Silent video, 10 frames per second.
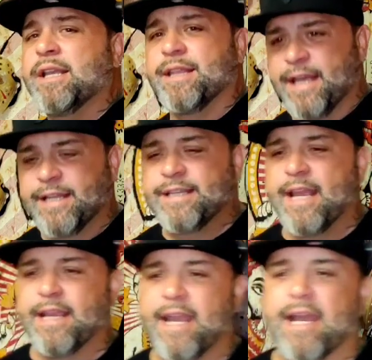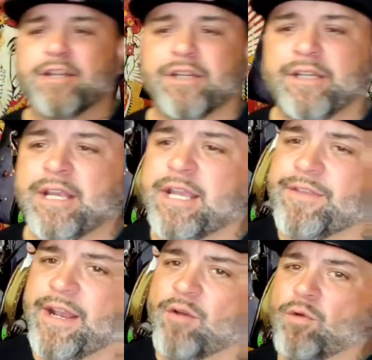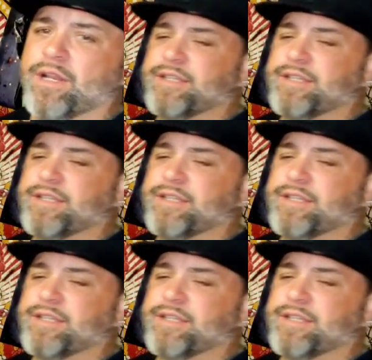Then take action. Then it